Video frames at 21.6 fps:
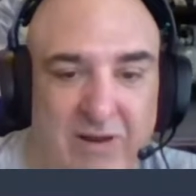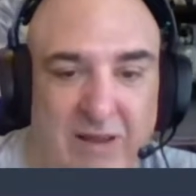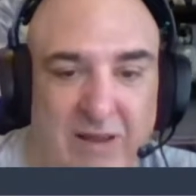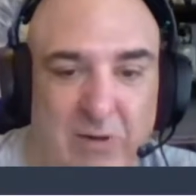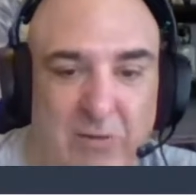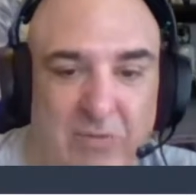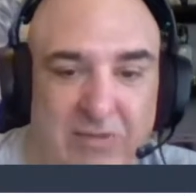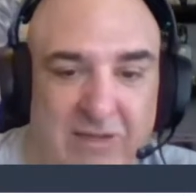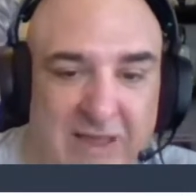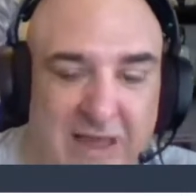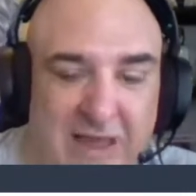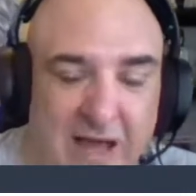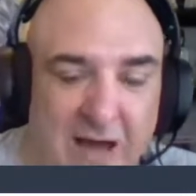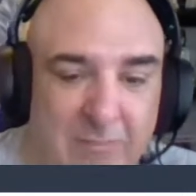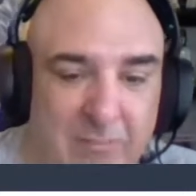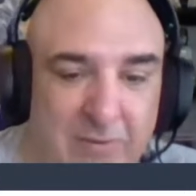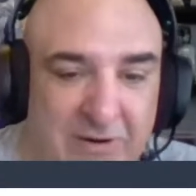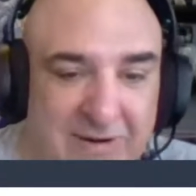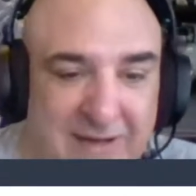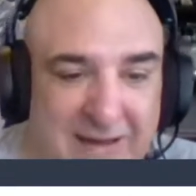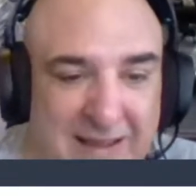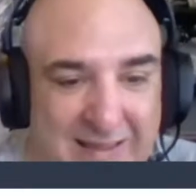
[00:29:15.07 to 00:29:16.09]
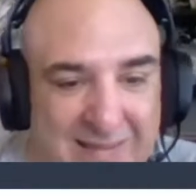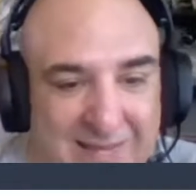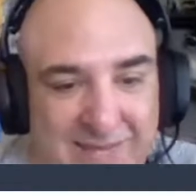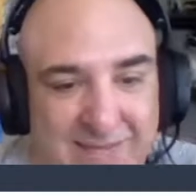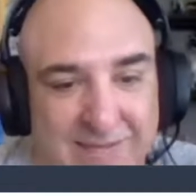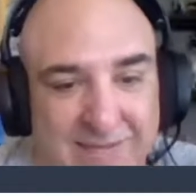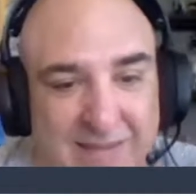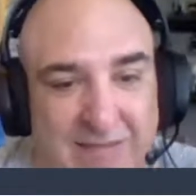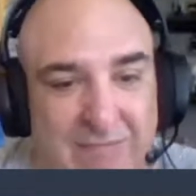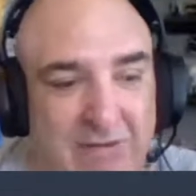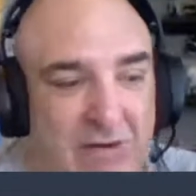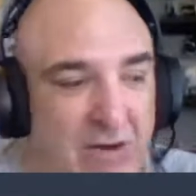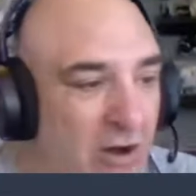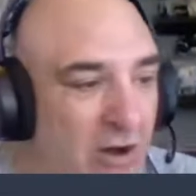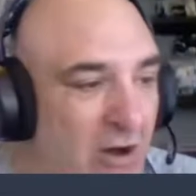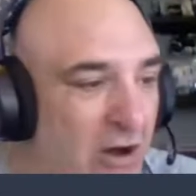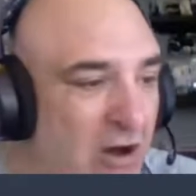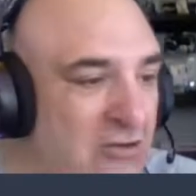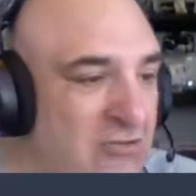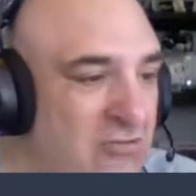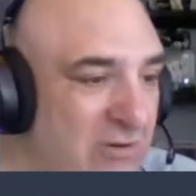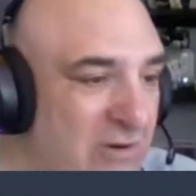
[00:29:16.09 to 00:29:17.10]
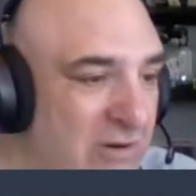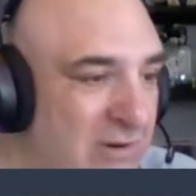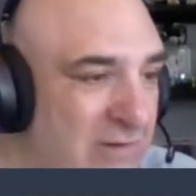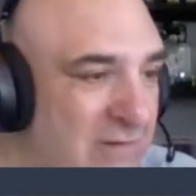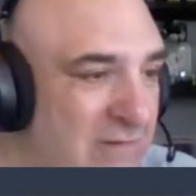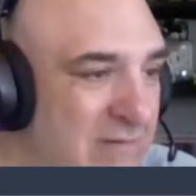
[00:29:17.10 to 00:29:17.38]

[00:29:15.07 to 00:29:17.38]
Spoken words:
I don't think Albert gets 700.